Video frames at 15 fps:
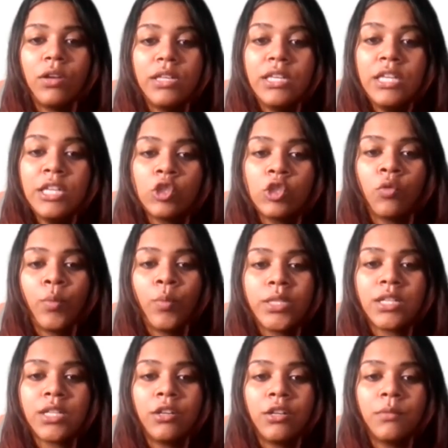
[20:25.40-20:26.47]
each of
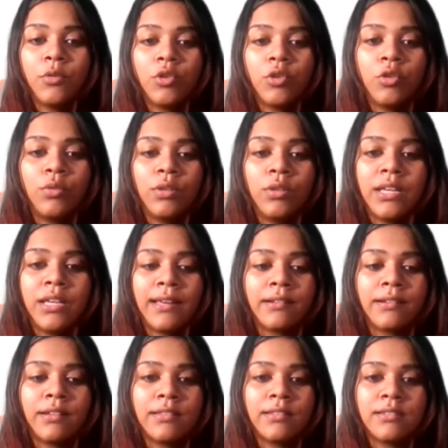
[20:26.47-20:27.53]
which contribute to unique
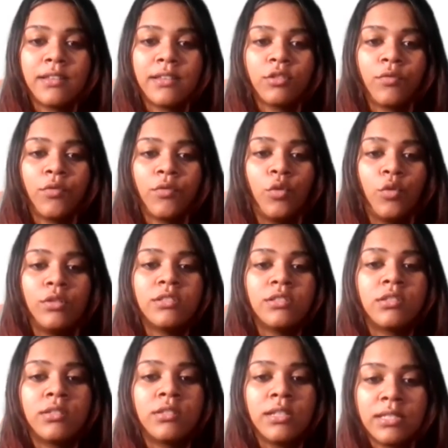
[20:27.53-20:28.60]
characteristics of whole
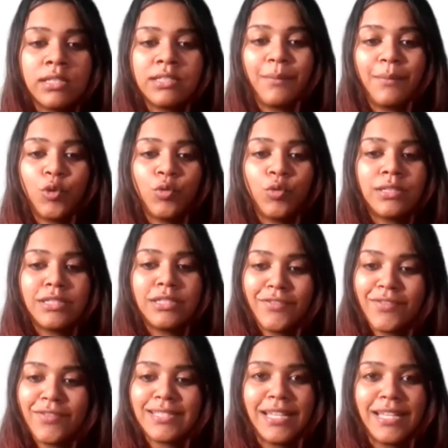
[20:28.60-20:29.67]
system to
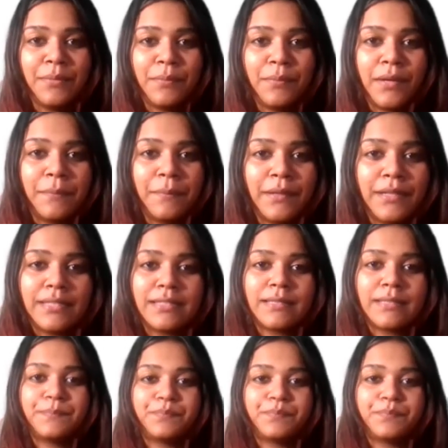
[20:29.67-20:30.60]
achieve a set purpose.